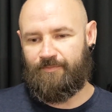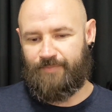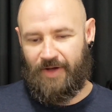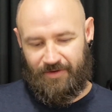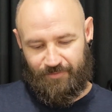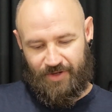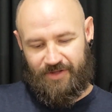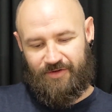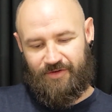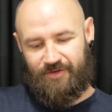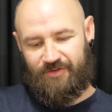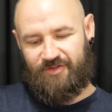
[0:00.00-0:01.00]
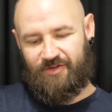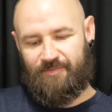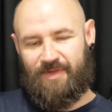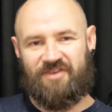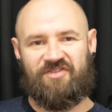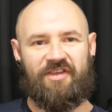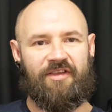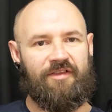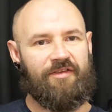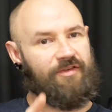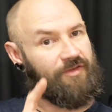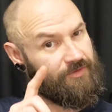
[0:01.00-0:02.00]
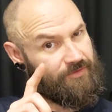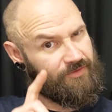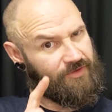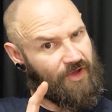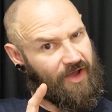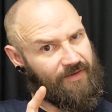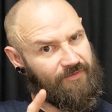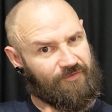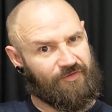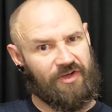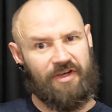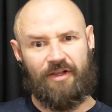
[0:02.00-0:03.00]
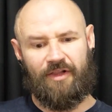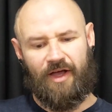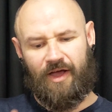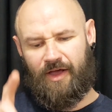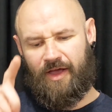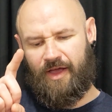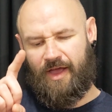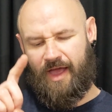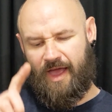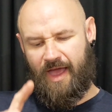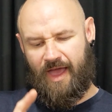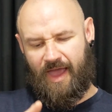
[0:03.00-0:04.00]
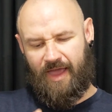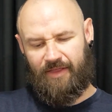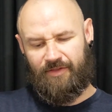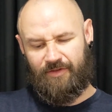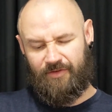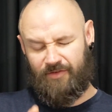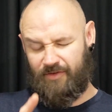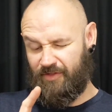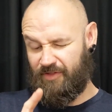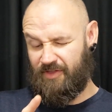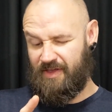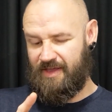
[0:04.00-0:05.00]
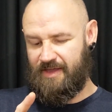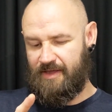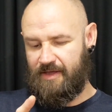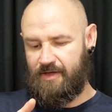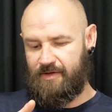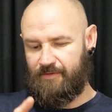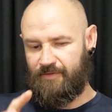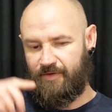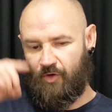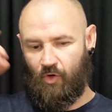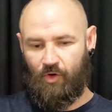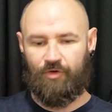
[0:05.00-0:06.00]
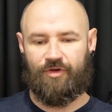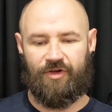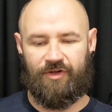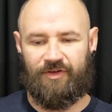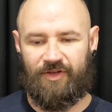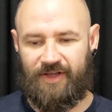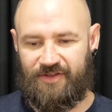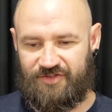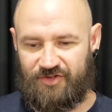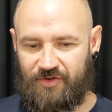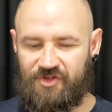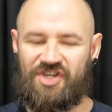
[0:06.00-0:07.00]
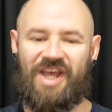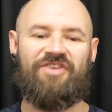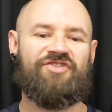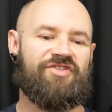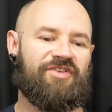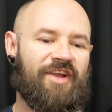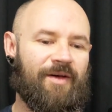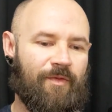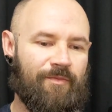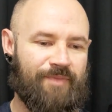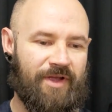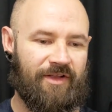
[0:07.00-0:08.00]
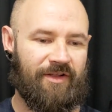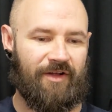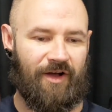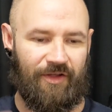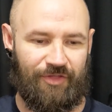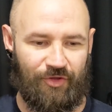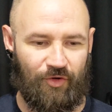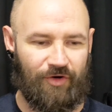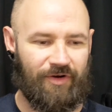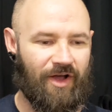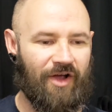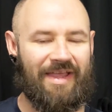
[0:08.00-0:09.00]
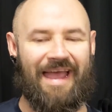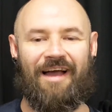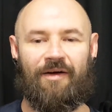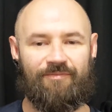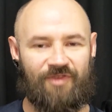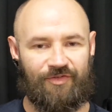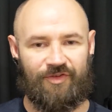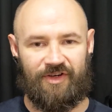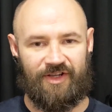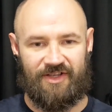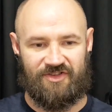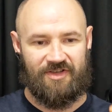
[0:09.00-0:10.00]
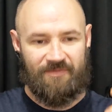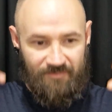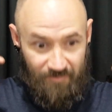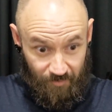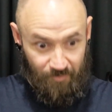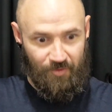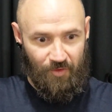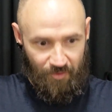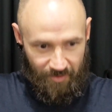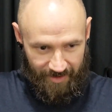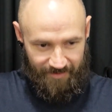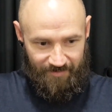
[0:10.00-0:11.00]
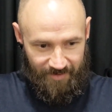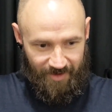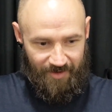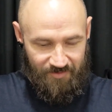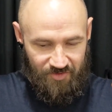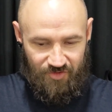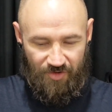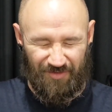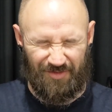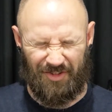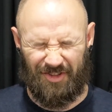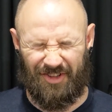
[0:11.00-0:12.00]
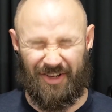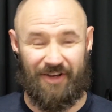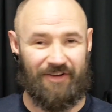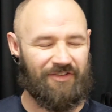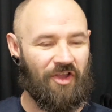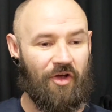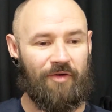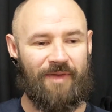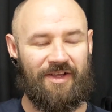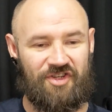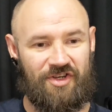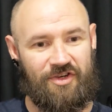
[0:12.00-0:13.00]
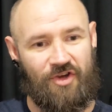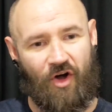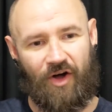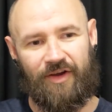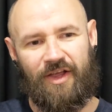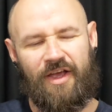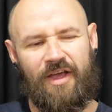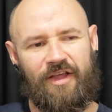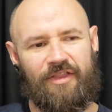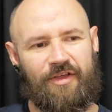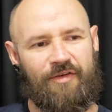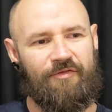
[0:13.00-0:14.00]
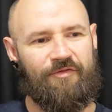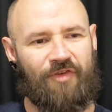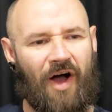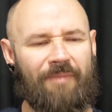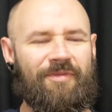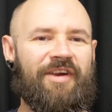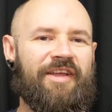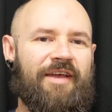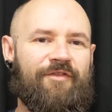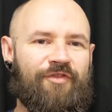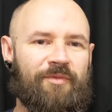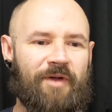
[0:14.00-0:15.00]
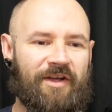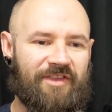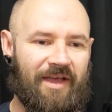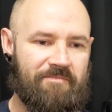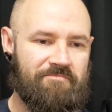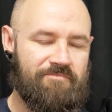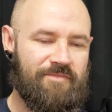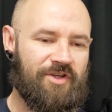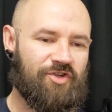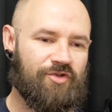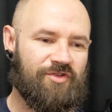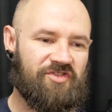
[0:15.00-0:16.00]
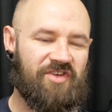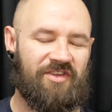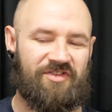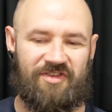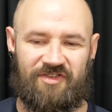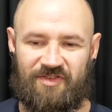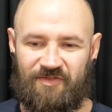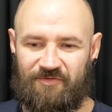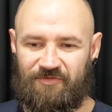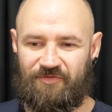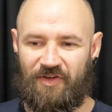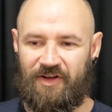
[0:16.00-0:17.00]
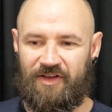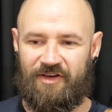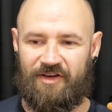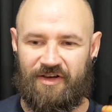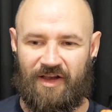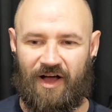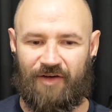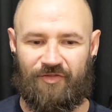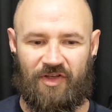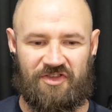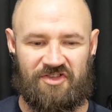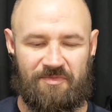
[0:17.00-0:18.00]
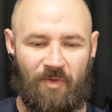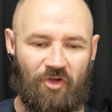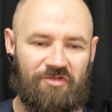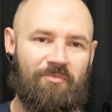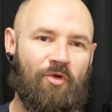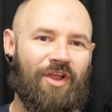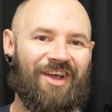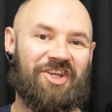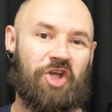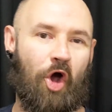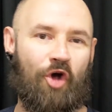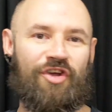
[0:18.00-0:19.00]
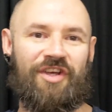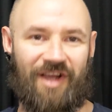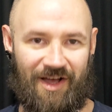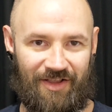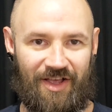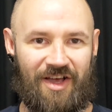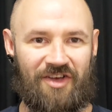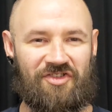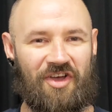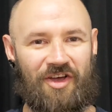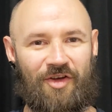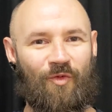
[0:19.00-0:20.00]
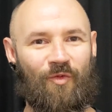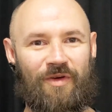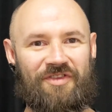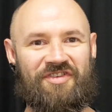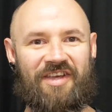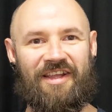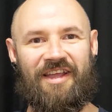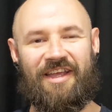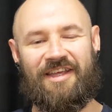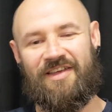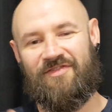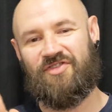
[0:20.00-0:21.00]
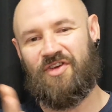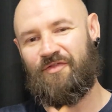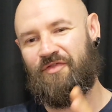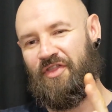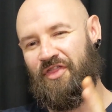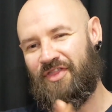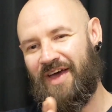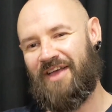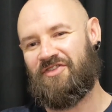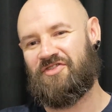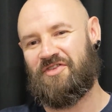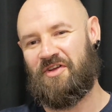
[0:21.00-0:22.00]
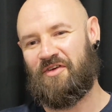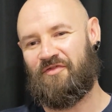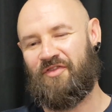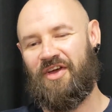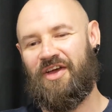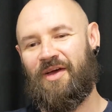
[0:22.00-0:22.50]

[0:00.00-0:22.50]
But when you sort of mix in the vanilla and the orchid, it sort of changes it up a bit. I thought, okay, I'm definitely going to get some real, like, you know, strong vanilla here. No, I'm actually not. The vibe that I get from like that mixture of scents is, funny enough, it smells more like coconut. So once again, it gives off that sort of